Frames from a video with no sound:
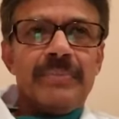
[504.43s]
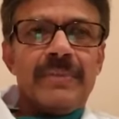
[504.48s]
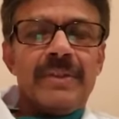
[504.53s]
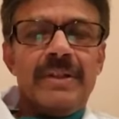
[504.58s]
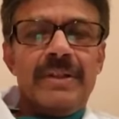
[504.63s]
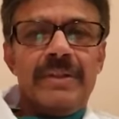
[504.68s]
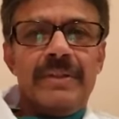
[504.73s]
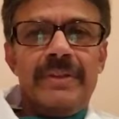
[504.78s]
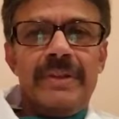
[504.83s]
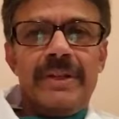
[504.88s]

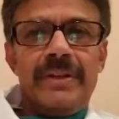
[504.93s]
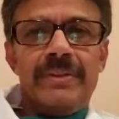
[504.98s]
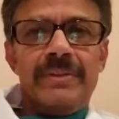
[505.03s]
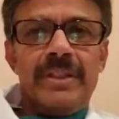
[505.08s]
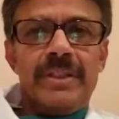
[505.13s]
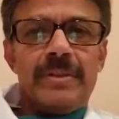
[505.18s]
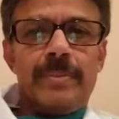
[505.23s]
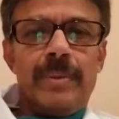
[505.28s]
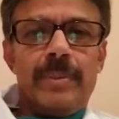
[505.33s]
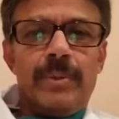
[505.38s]
there is
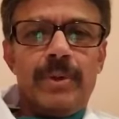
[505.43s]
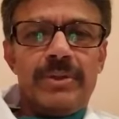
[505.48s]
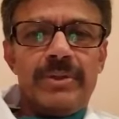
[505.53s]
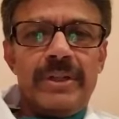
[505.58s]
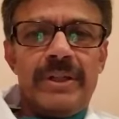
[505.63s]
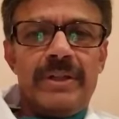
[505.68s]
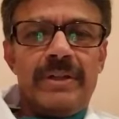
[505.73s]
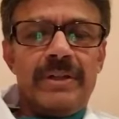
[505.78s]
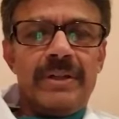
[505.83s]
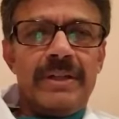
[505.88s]

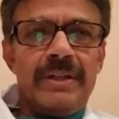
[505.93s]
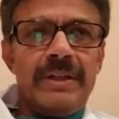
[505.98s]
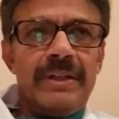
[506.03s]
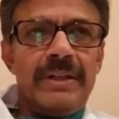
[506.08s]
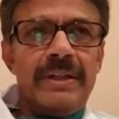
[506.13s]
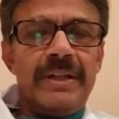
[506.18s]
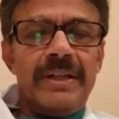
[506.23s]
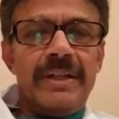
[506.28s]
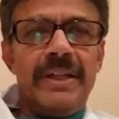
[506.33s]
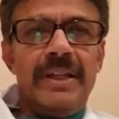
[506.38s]
disproportionate
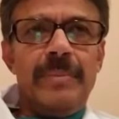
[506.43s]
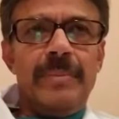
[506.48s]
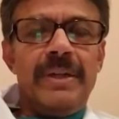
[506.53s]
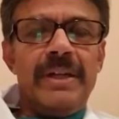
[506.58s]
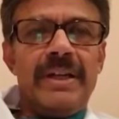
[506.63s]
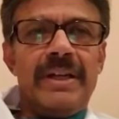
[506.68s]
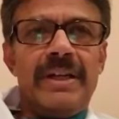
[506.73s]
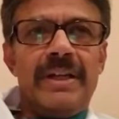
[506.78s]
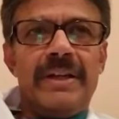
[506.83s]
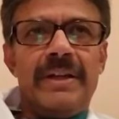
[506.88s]

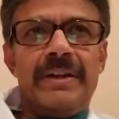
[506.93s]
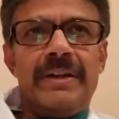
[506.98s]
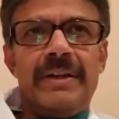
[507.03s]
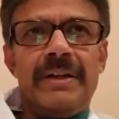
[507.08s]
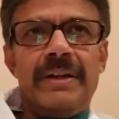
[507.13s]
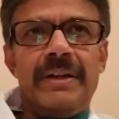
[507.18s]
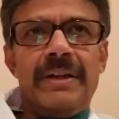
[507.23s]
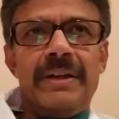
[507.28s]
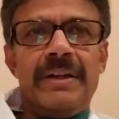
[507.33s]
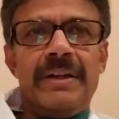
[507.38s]
anemia, and